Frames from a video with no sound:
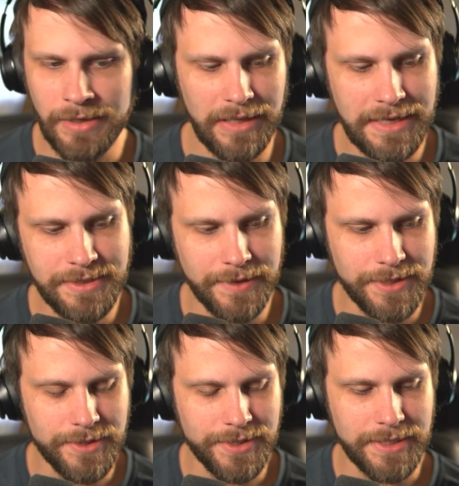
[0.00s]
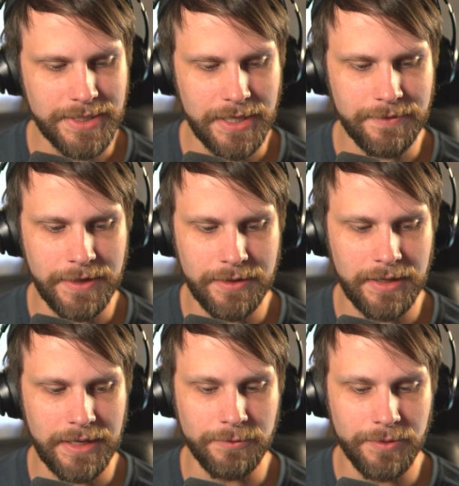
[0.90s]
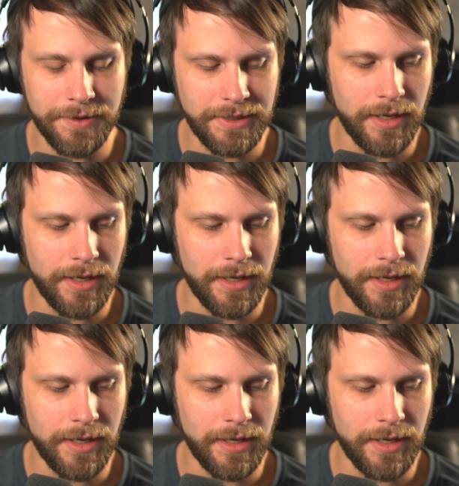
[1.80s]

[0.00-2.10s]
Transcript: Lots of interesting stuff here and really